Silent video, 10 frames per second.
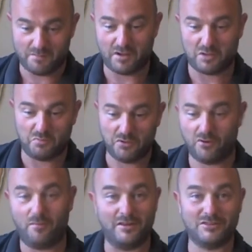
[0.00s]
computer
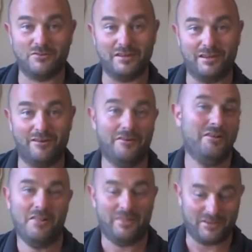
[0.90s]
on my screen here
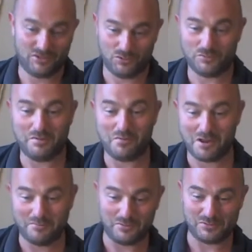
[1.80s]
that shows me what
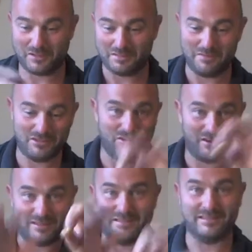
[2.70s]
I'm doing, so I can make sure I
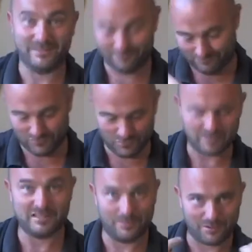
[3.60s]
can see that you can
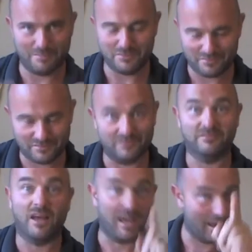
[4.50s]
see what I'm doing. So
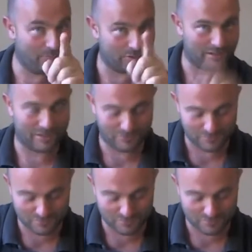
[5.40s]
I am looking at you,